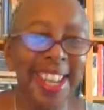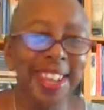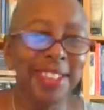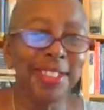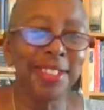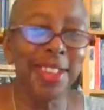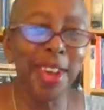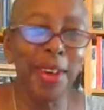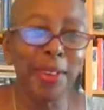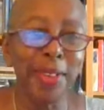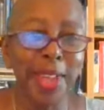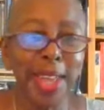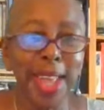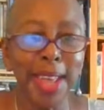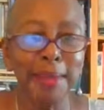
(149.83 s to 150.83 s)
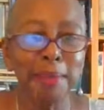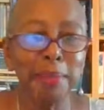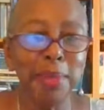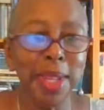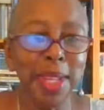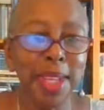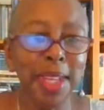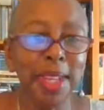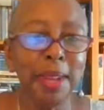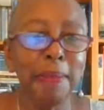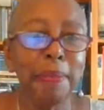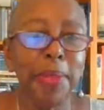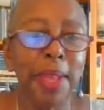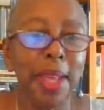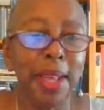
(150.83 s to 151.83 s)
So let me
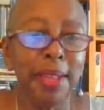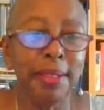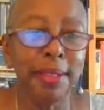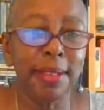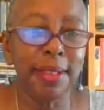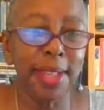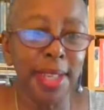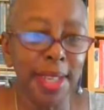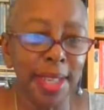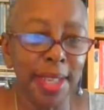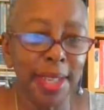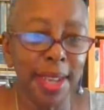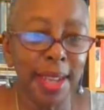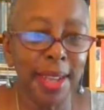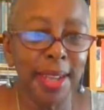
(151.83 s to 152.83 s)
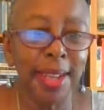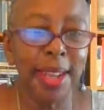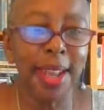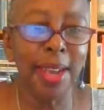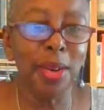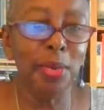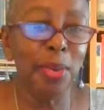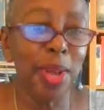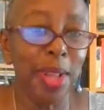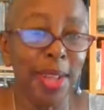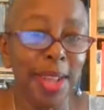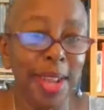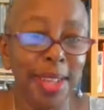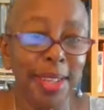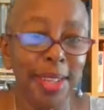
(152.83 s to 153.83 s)
see how well
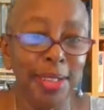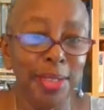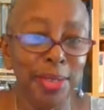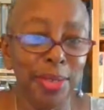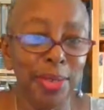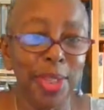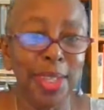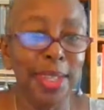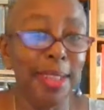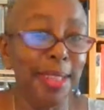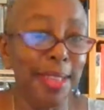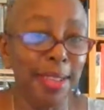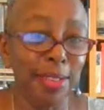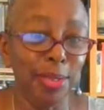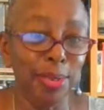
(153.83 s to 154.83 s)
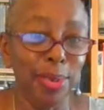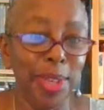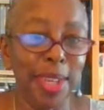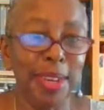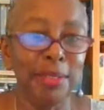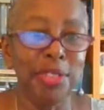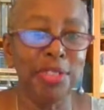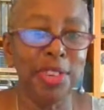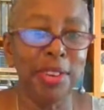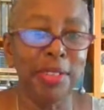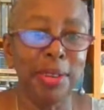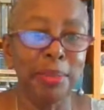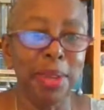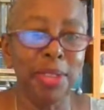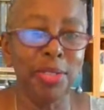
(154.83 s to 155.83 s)
I can do it this week of
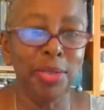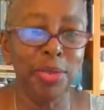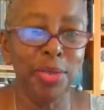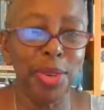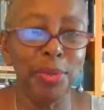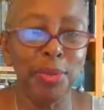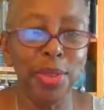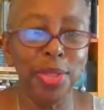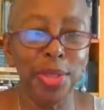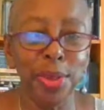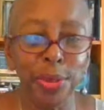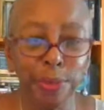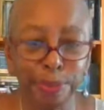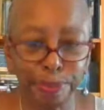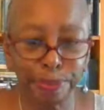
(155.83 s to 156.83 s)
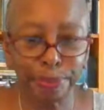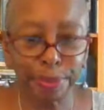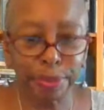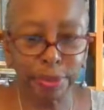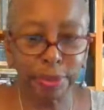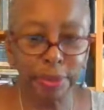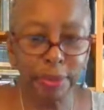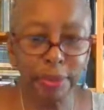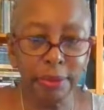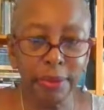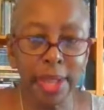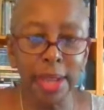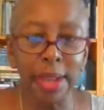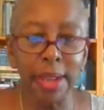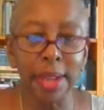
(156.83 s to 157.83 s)
sharing my screen with you
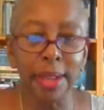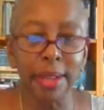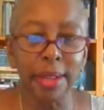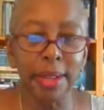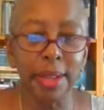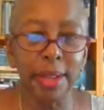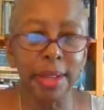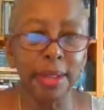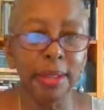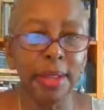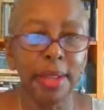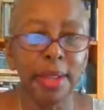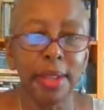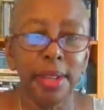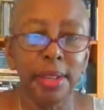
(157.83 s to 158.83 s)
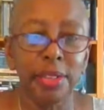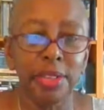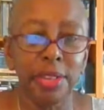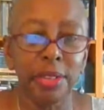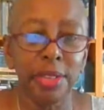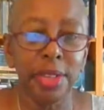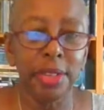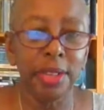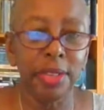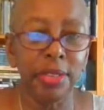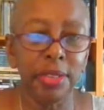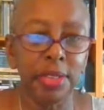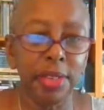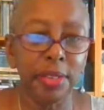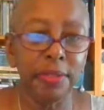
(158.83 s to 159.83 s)
and sharing this
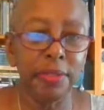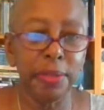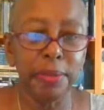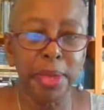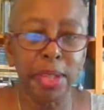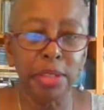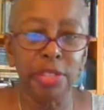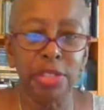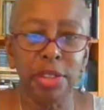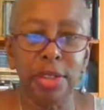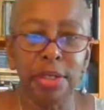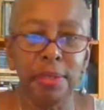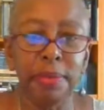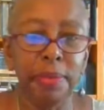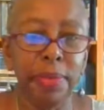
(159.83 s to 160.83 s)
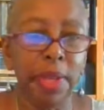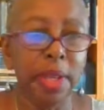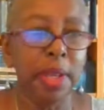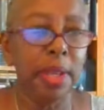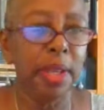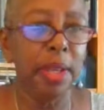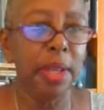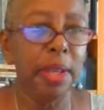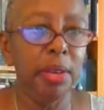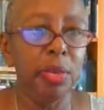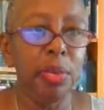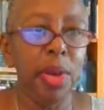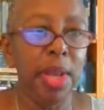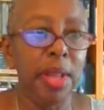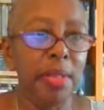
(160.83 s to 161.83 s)
good information in a
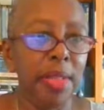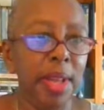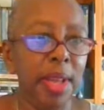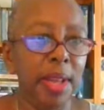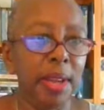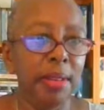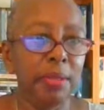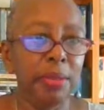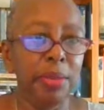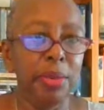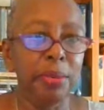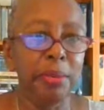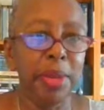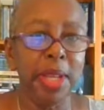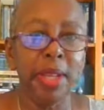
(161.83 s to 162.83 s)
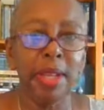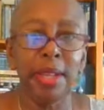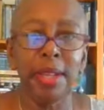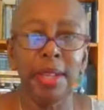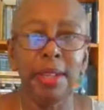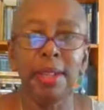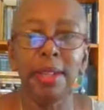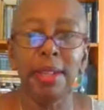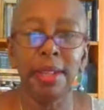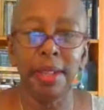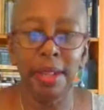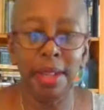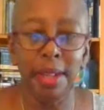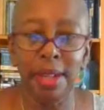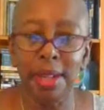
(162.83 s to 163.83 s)
way that will make,
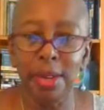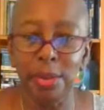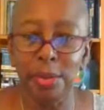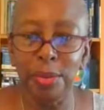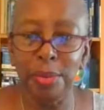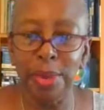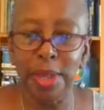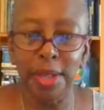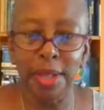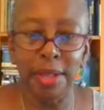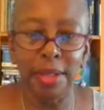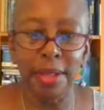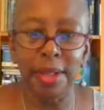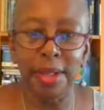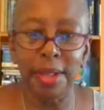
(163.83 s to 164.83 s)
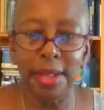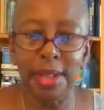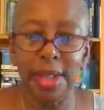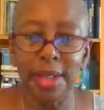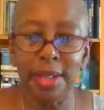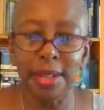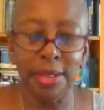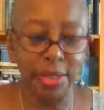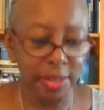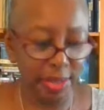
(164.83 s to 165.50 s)
I hope, a lot of good